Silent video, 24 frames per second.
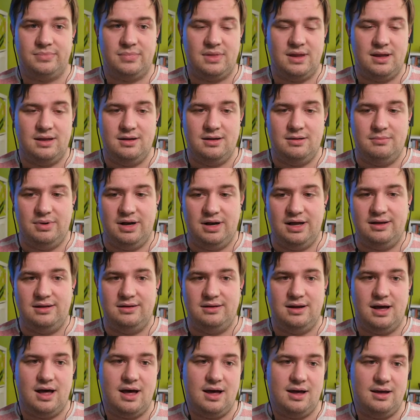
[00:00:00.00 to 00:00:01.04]
play in
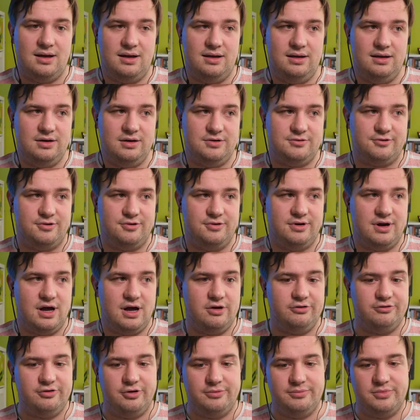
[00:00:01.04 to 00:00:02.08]
intro and
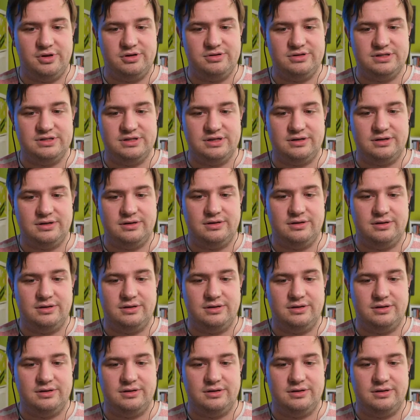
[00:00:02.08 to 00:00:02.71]
outro music.